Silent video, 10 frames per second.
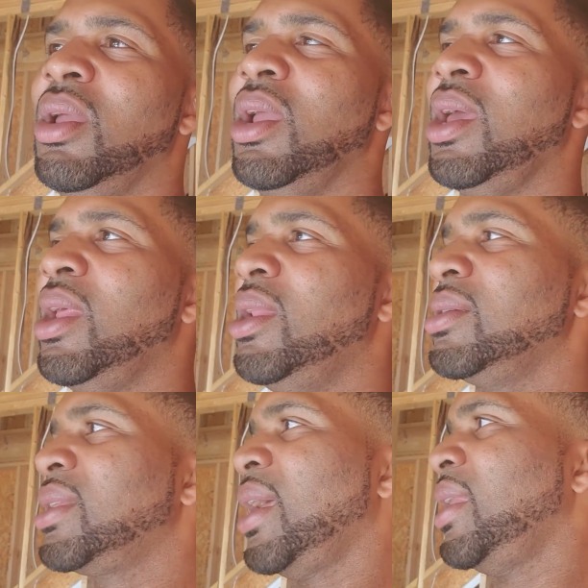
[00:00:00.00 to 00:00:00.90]
and it
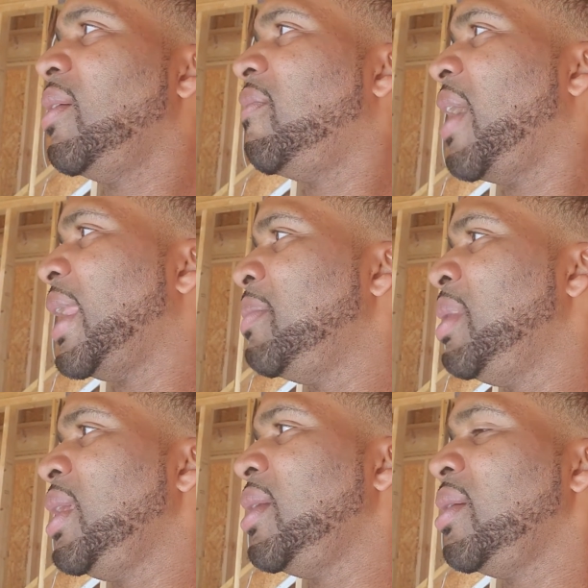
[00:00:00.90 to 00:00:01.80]
looks like they'll finally
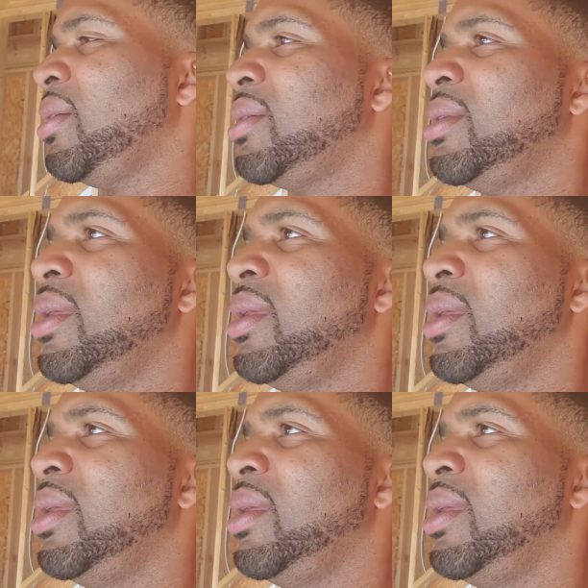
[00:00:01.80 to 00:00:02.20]
be here.